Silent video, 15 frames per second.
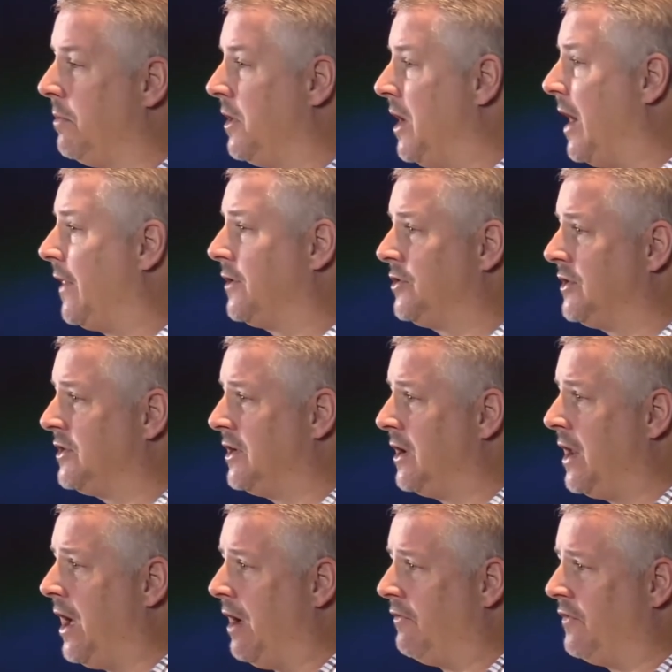But knowledge isn't
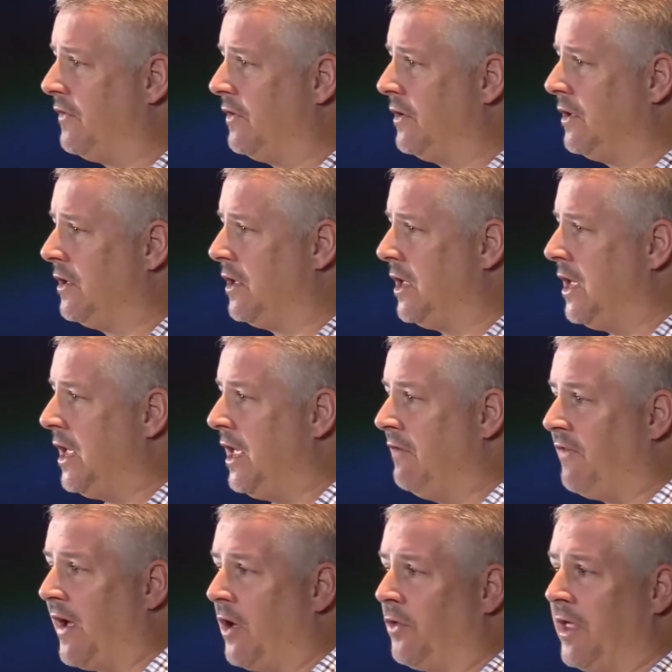enough.
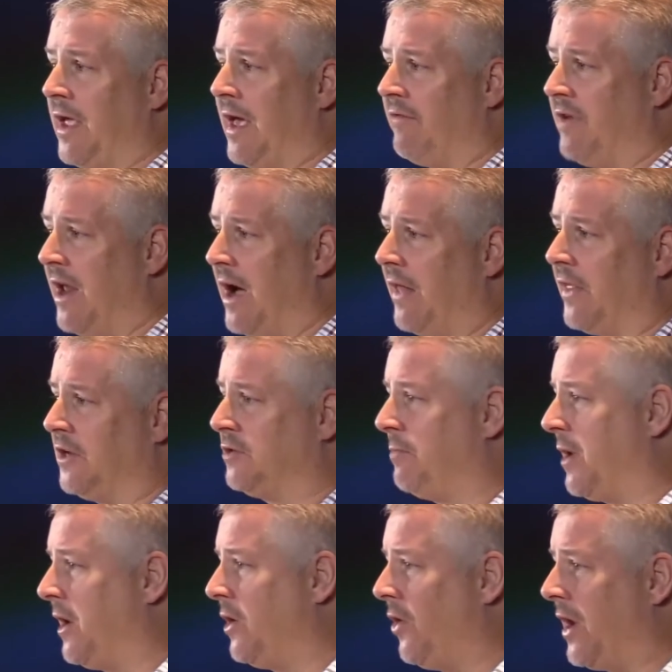If I only have knowledge,
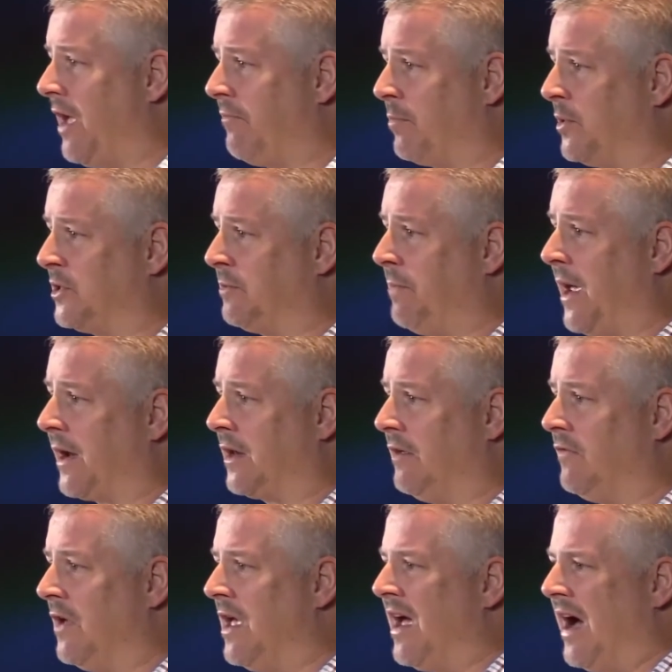but I don't have
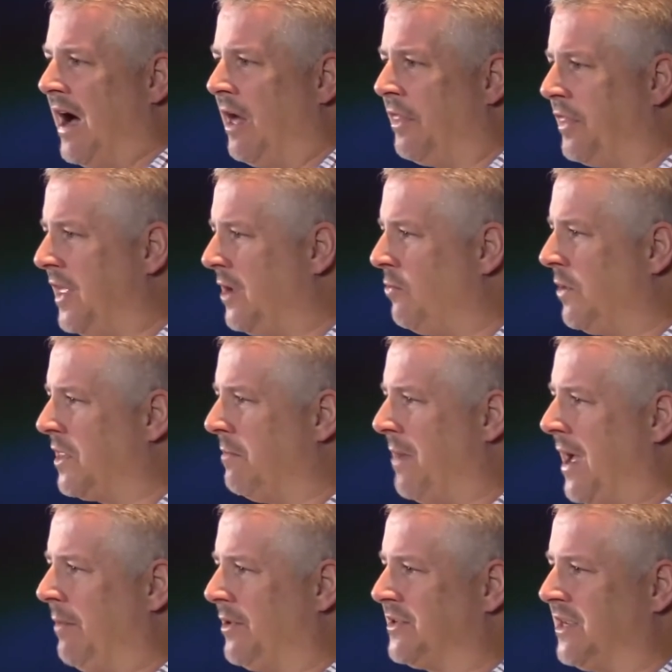perspective, I'll think what the
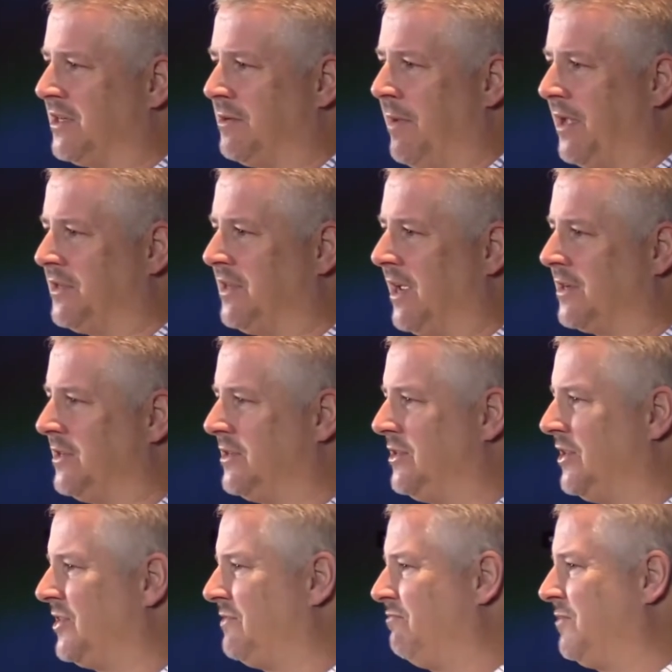Bible says about sex is
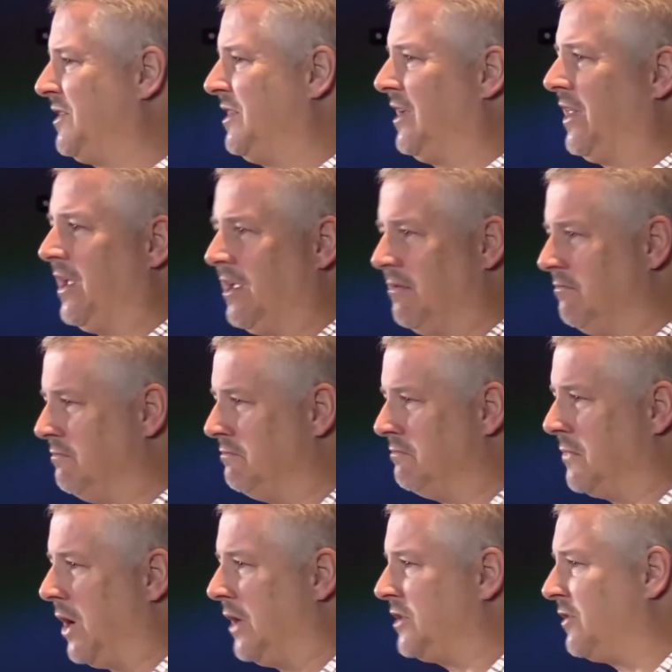just silly,
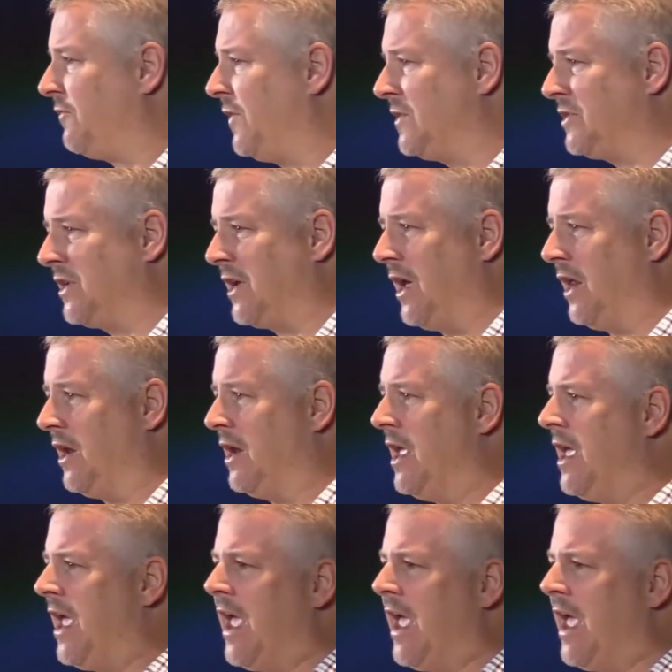unsophisticated,